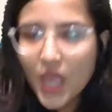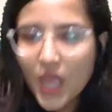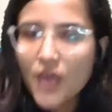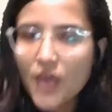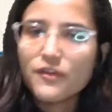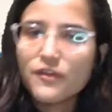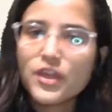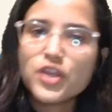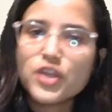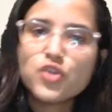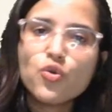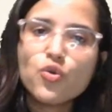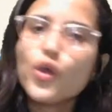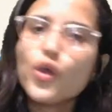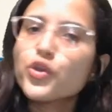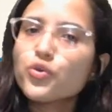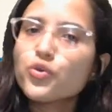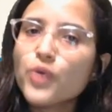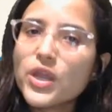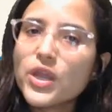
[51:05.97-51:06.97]
wherein you're
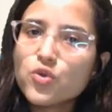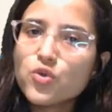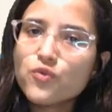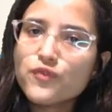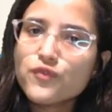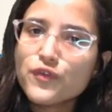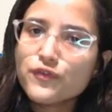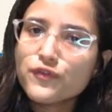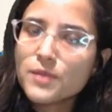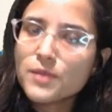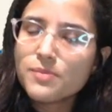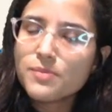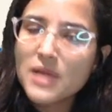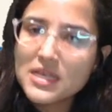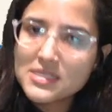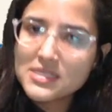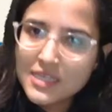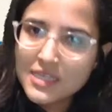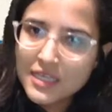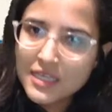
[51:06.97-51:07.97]
going to get 250
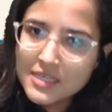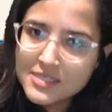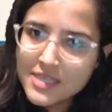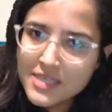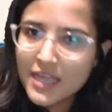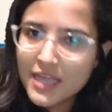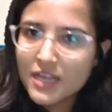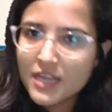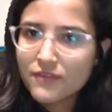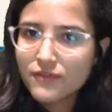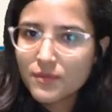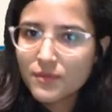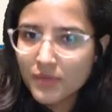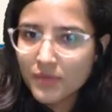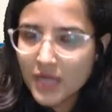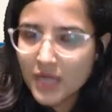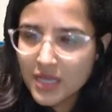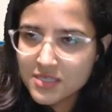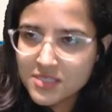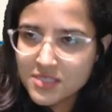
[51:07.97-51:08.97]
plus ESI and FM
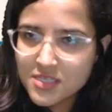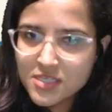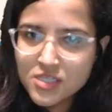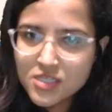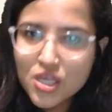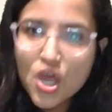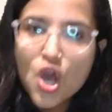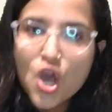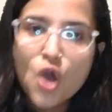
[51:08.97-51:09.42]
classes,